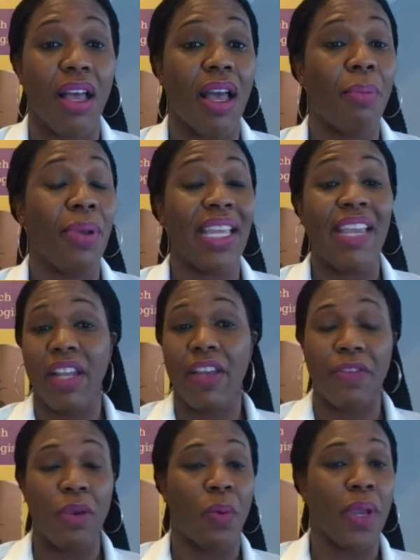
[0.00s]
But even if
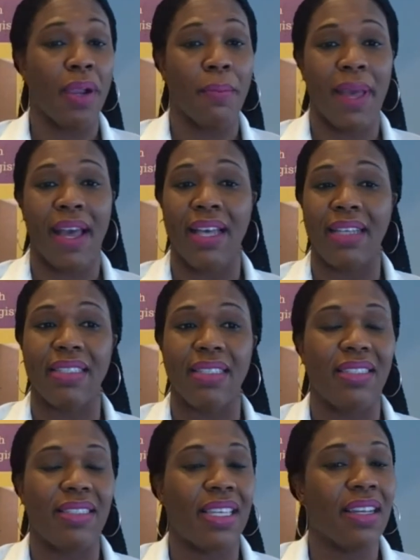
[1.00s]
you wear a mask,
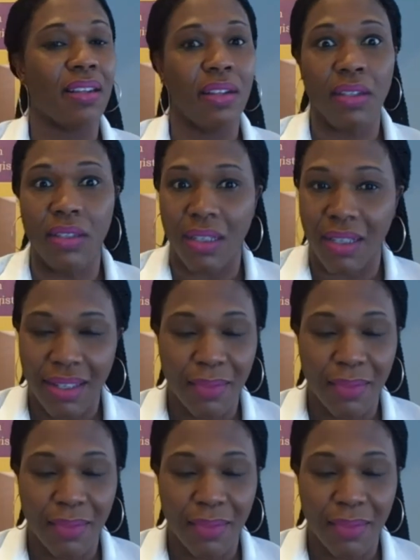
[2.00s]
still